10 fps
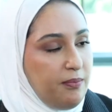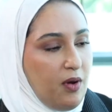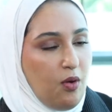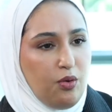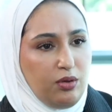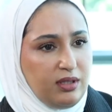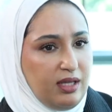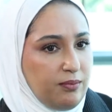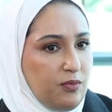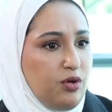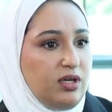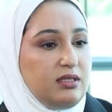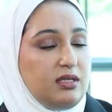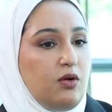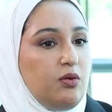all the
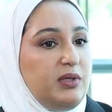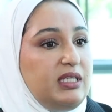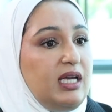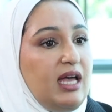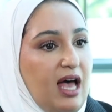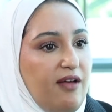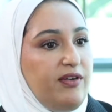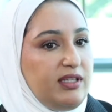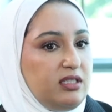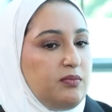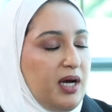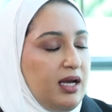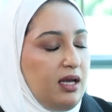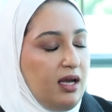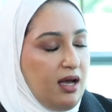organs in our body affected
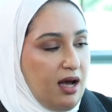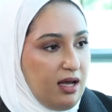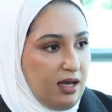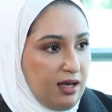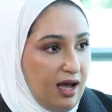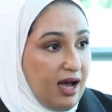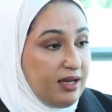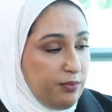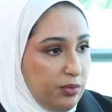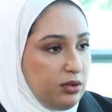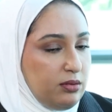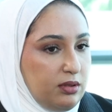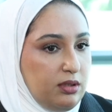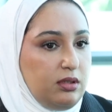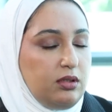by high blood
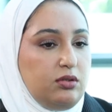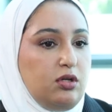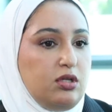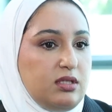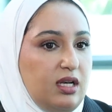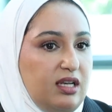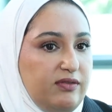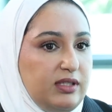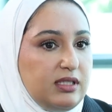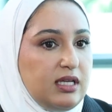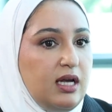glucose levels.